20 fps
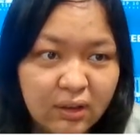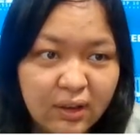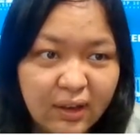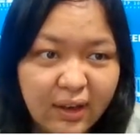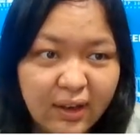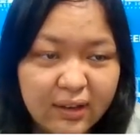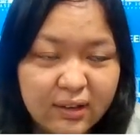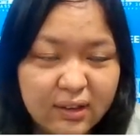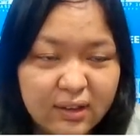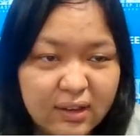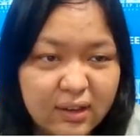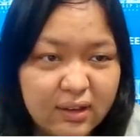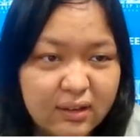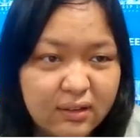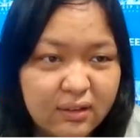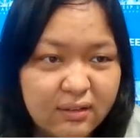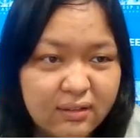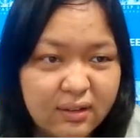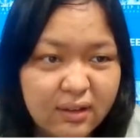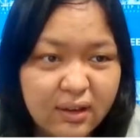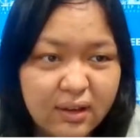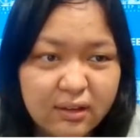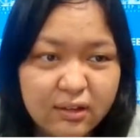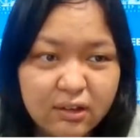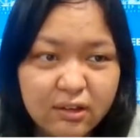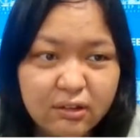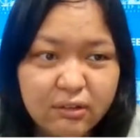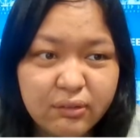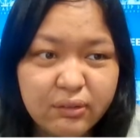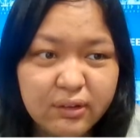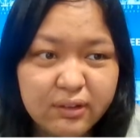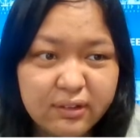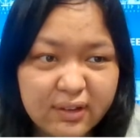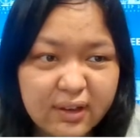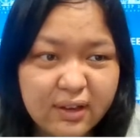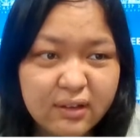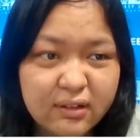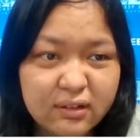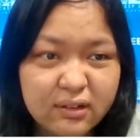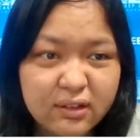And in the
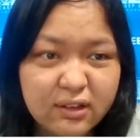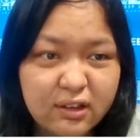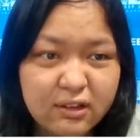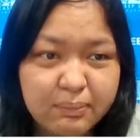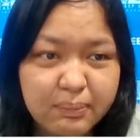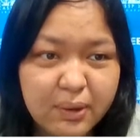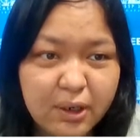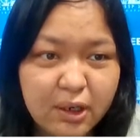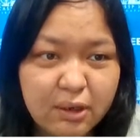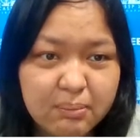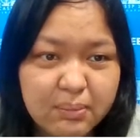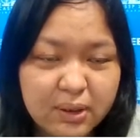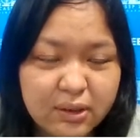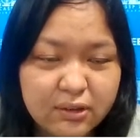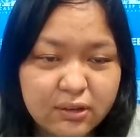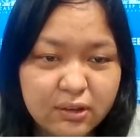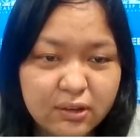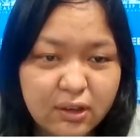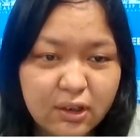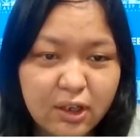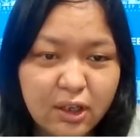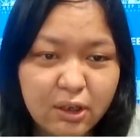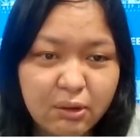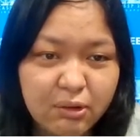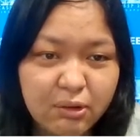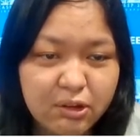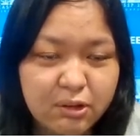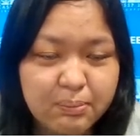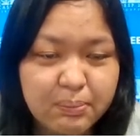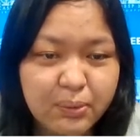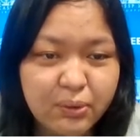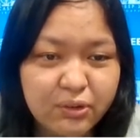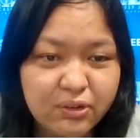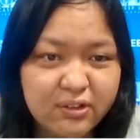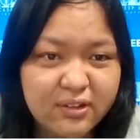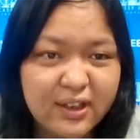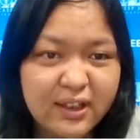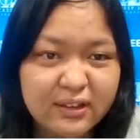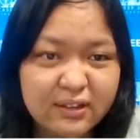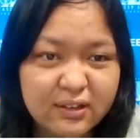second experiment, we suppose
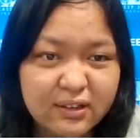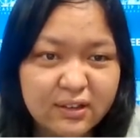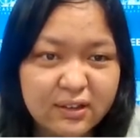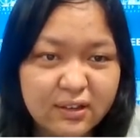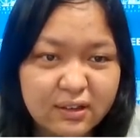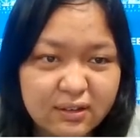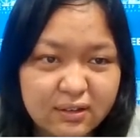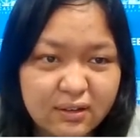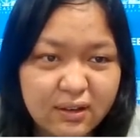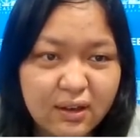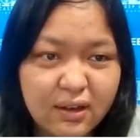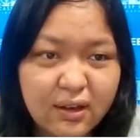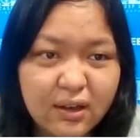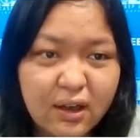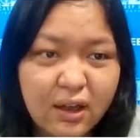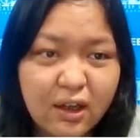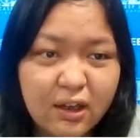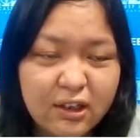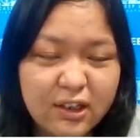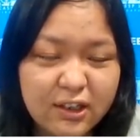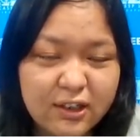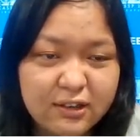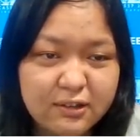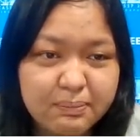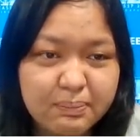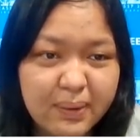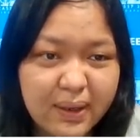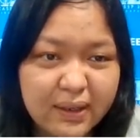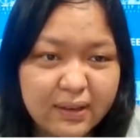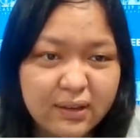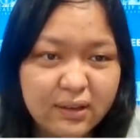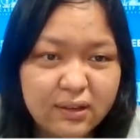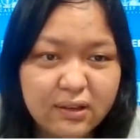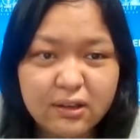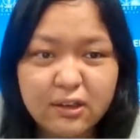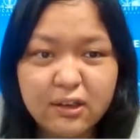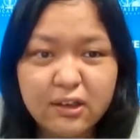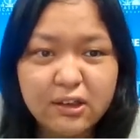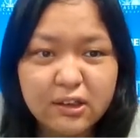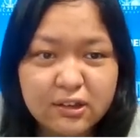that is unexpected
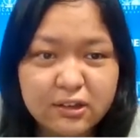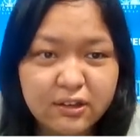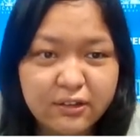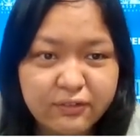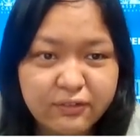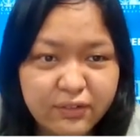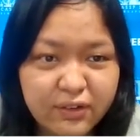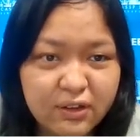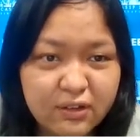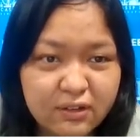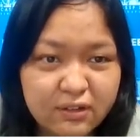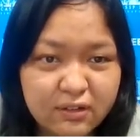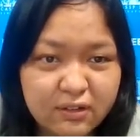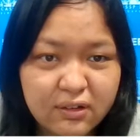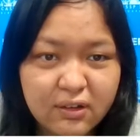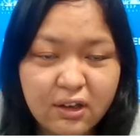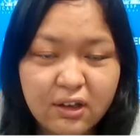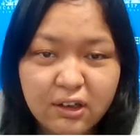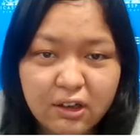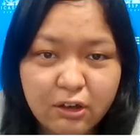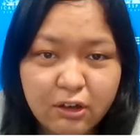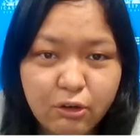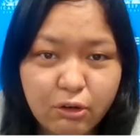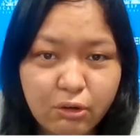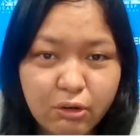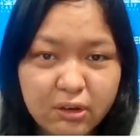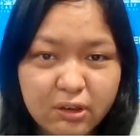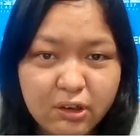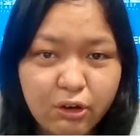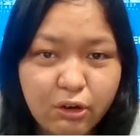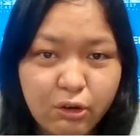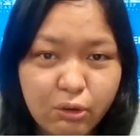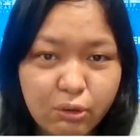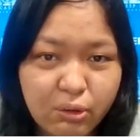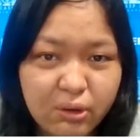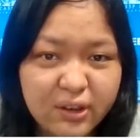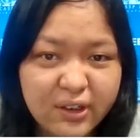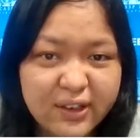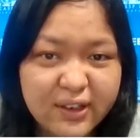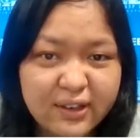interference
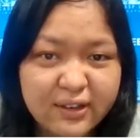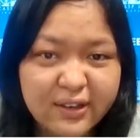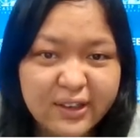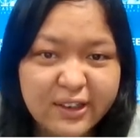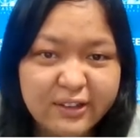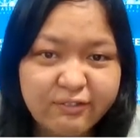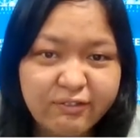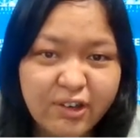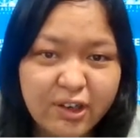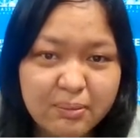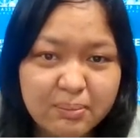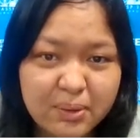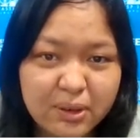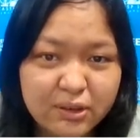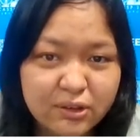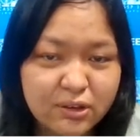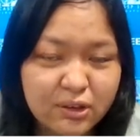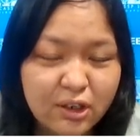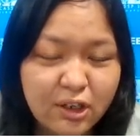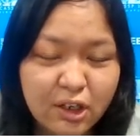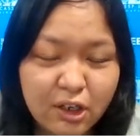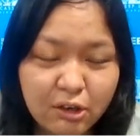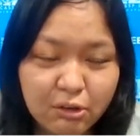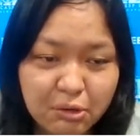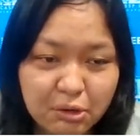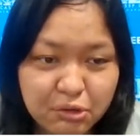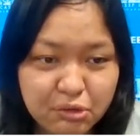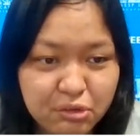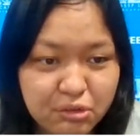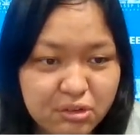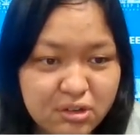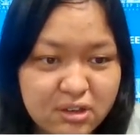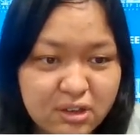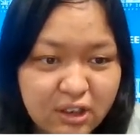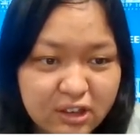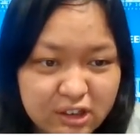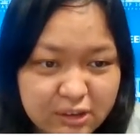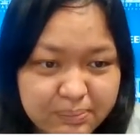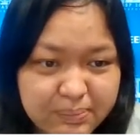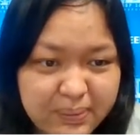occurred in the environment, which is
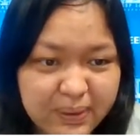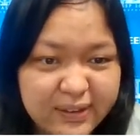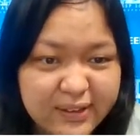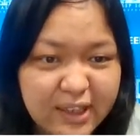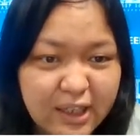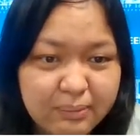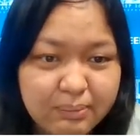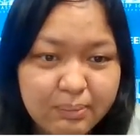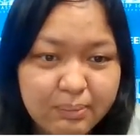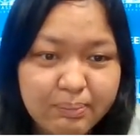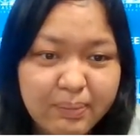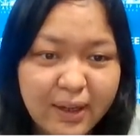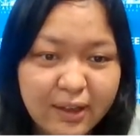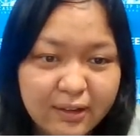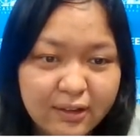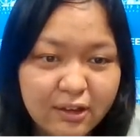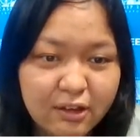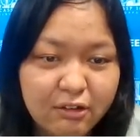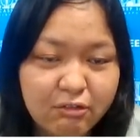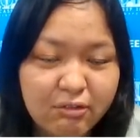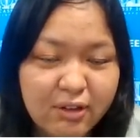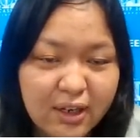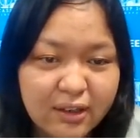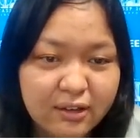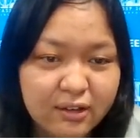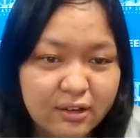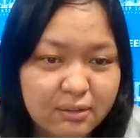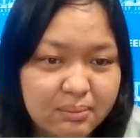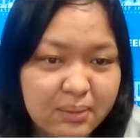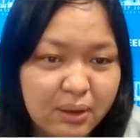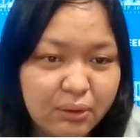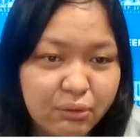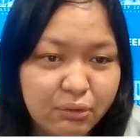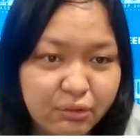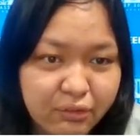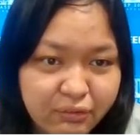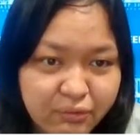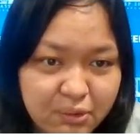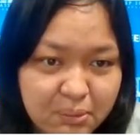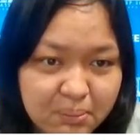not picked up by the wireless
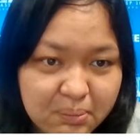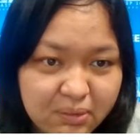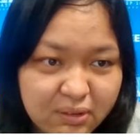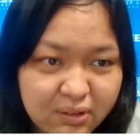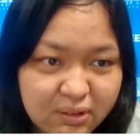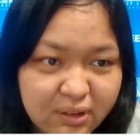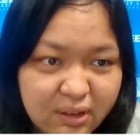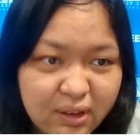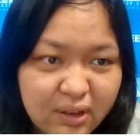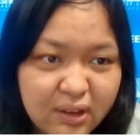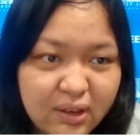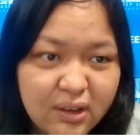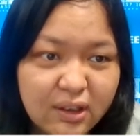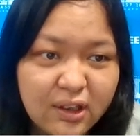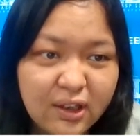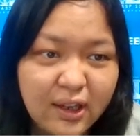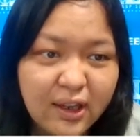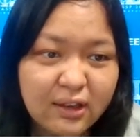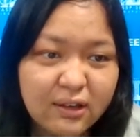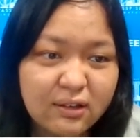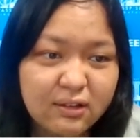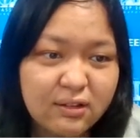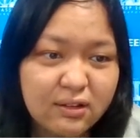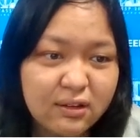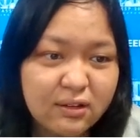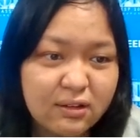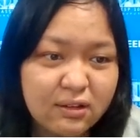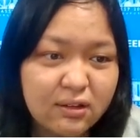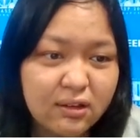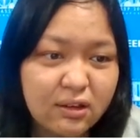microphones. And this